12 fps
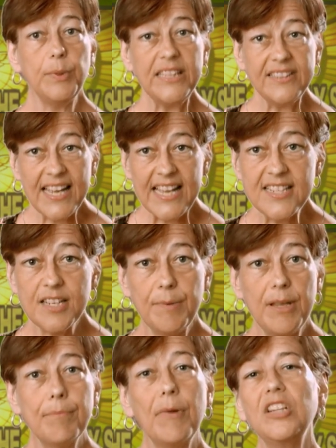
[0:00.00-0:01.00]
we tend to
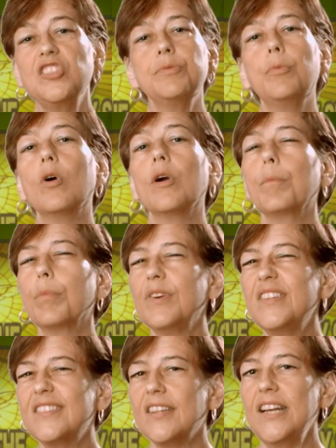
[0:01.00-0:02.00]
be much more
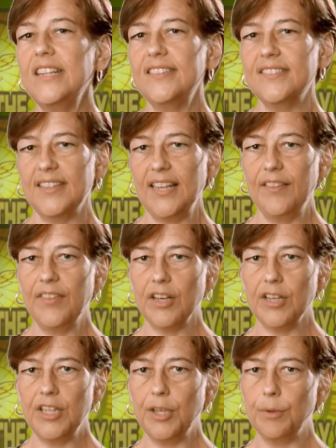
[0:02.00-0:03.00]
precise in
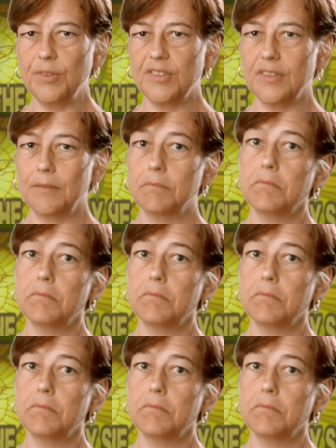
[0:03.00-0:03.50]
their use,